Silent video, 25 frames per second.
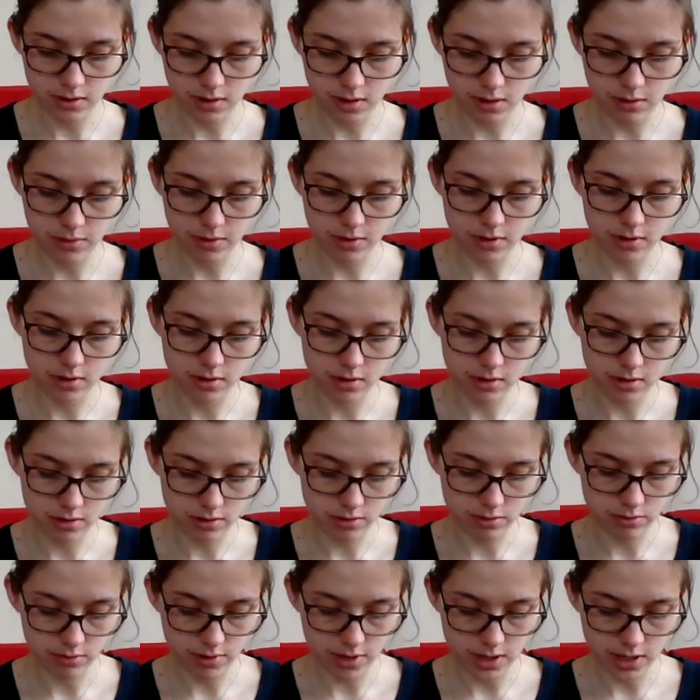They were
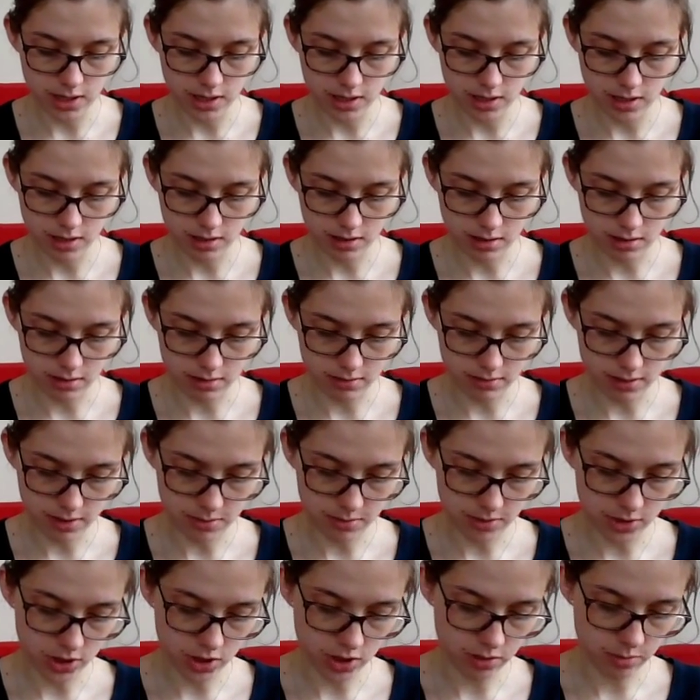
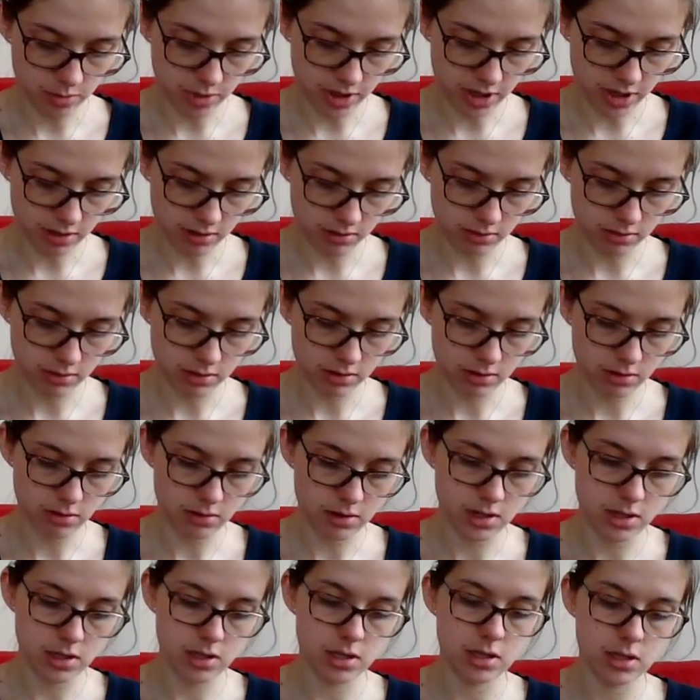£2.
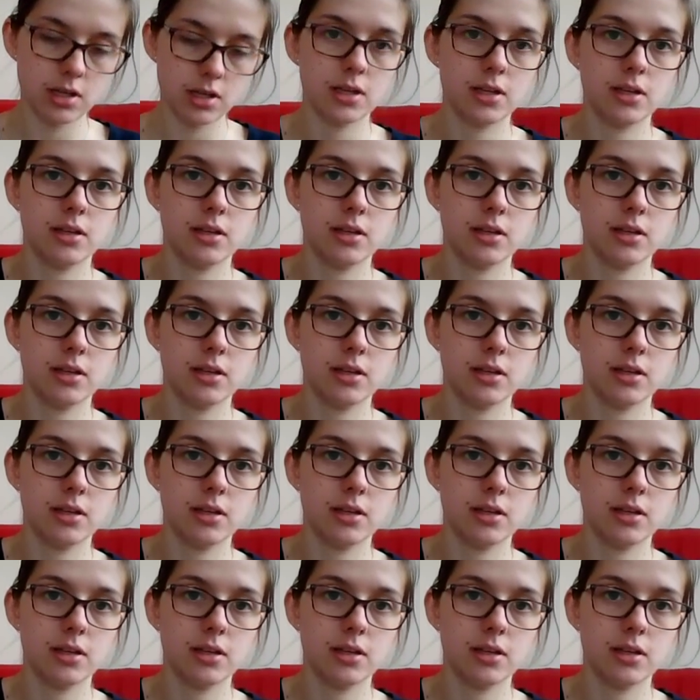Sorry.